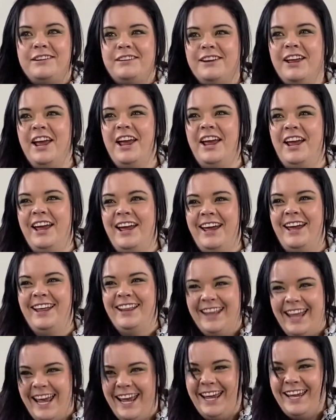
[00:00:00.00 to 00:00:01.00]

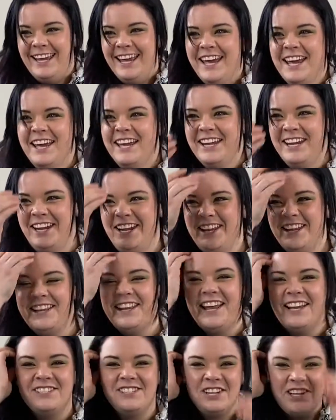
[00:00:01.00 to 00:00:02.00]
Like,
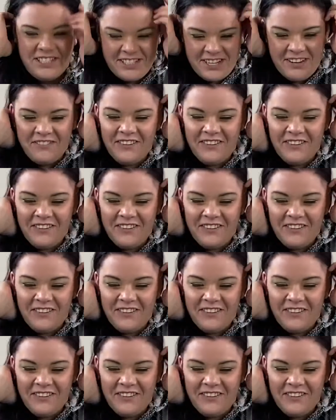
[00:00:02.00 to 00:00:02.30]
that's awesome.